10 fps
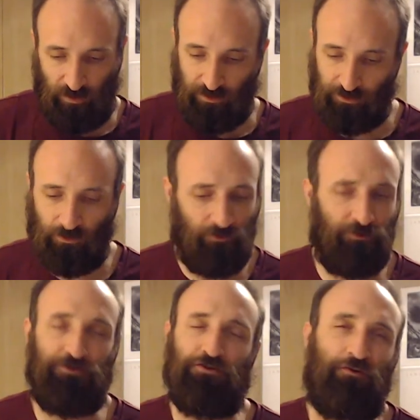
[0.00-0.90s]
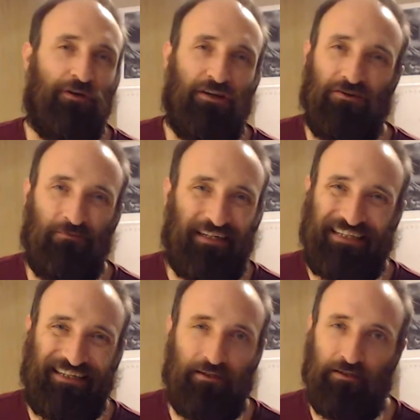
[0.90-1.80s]
So don't lose your queen
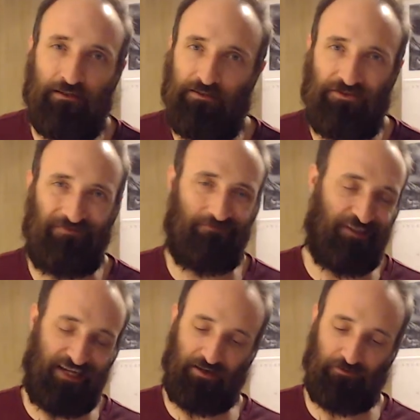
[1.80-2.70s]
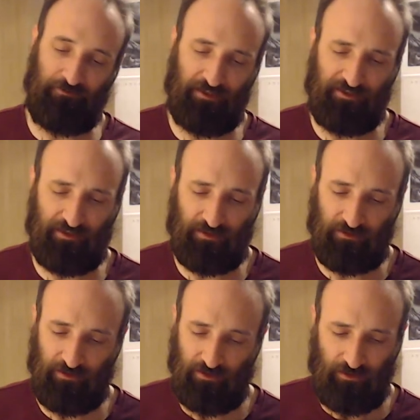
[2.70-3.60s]
by sacrificing
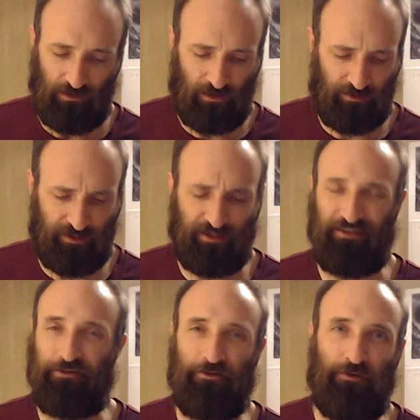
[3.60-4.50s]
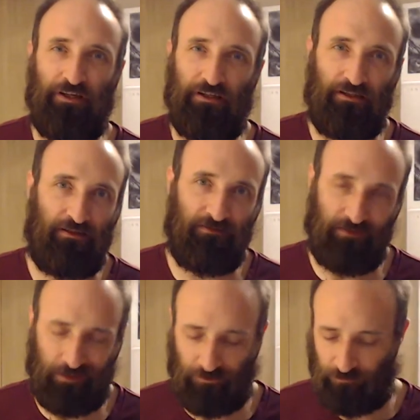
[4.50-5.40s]
or taking their queen
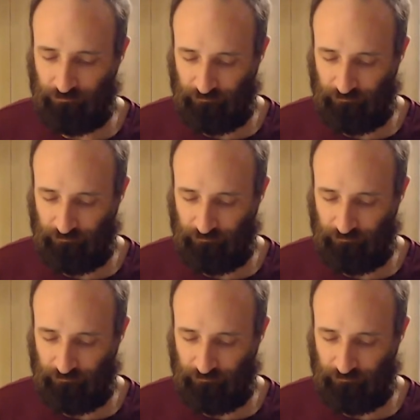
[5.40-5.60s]
and,